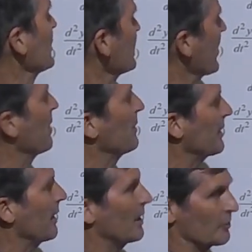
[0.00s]
set
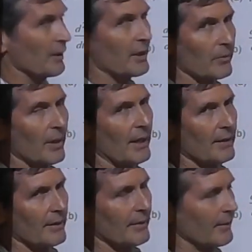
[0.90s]
because we can write
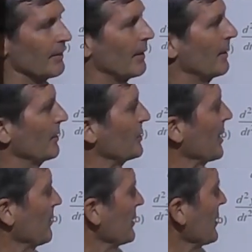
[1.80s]
the
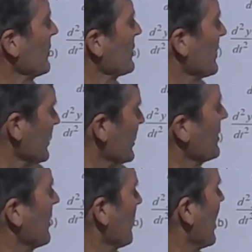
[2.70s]
general solution as
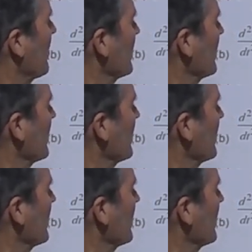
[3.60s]
c1y1